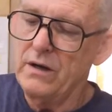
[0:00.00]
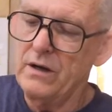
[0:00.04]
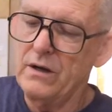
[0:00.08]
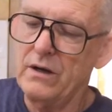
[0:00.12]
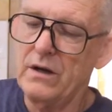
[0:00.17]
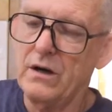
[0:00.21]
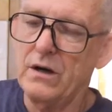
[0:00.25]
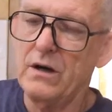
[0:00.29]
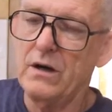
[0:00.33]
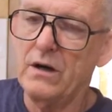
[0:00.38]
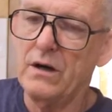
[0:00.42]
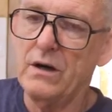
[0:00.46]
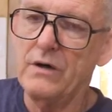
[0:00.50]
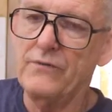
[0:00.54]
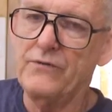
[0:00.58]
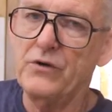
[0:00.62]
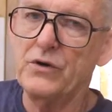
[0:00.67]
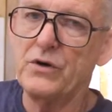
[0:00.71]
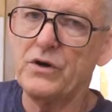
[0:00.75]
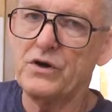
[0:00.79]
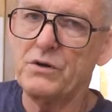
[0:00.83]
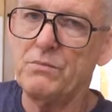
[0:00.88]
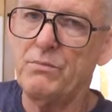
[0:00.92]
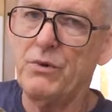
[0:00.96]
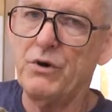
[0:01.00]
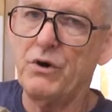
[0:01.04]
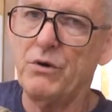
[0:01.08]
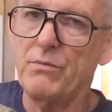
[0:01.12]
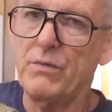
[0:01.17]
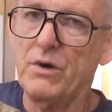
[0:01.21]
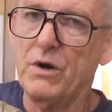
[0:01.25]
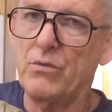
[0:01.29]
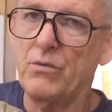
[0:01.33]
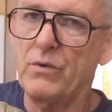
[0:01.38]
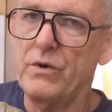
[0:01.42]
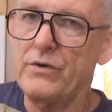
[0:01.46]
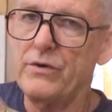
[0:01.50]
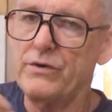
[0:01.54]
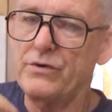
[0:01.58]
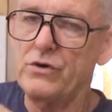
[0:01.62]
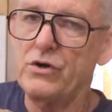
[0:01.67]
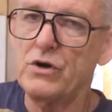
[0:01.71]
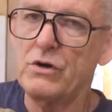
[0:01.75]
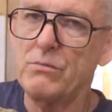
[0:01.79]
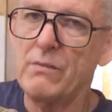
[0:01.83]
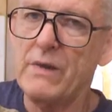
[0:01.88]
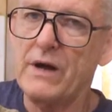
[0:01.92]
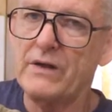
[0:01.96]
uh, if you experiment with it
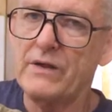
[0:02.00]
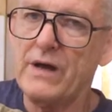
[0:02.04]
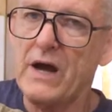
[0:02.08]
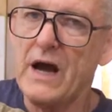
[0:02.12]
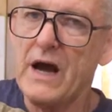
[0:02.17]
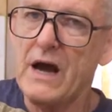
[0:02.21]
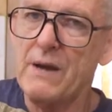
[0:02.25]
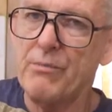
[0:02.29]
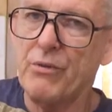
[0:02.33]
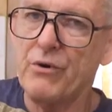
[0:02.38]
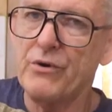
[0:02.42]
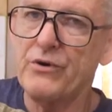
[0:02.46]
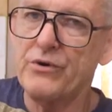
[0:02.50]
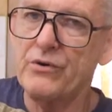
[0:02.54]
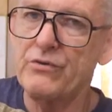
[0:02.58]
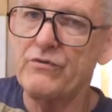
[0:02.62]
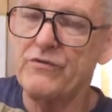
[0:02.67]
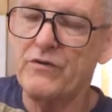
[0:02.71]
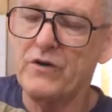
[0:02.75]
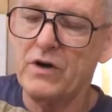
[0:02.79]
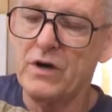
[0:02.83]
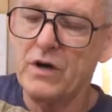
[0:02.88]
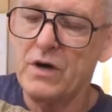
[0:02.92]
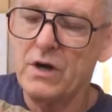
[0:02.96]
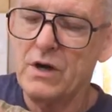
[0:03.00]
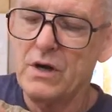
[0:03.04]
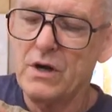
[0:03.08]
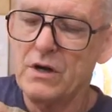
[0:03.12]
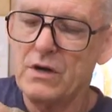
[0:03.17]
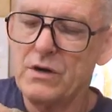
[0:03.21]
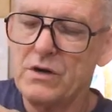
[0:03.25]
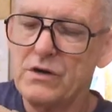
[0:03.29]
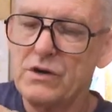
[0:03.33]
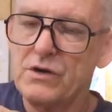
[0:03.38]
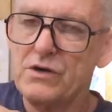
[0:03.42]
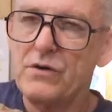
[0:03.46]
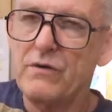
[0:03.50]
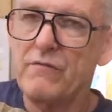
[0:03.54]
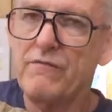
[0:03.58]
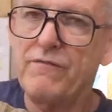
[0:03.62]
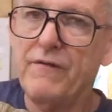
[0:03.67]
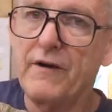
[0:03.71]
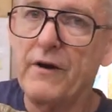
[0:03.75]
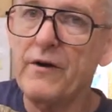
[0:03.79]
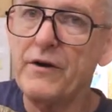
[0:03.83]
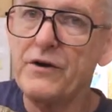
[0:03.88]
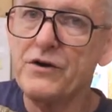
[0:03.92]
you can make the hyper tufa very